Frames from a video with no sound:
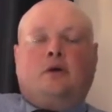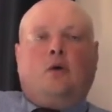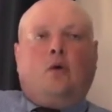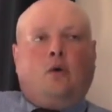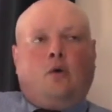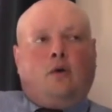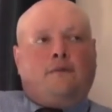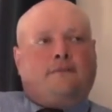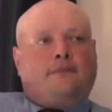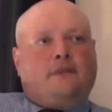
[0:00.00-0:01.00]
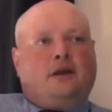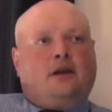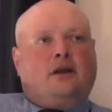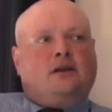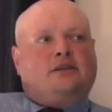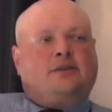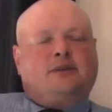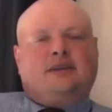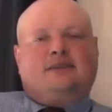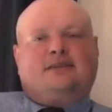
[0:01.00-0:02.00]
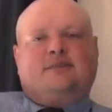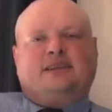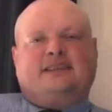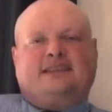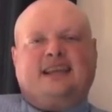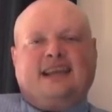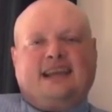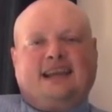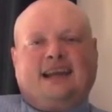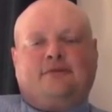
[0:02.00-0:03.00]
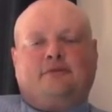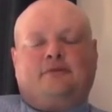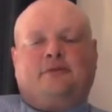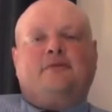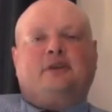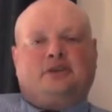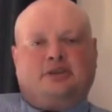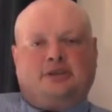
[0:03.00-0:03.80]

or something silly and frivolous.